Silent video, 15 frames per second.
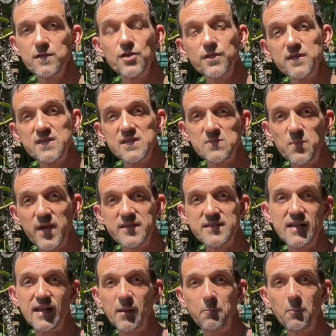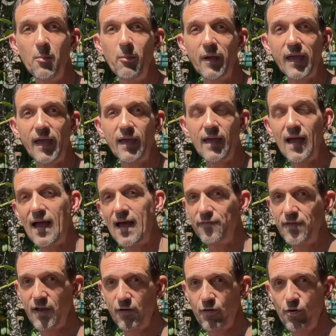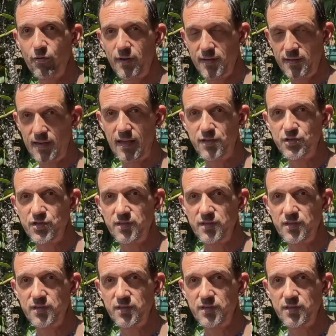So this is basically mimicking how they grow in nature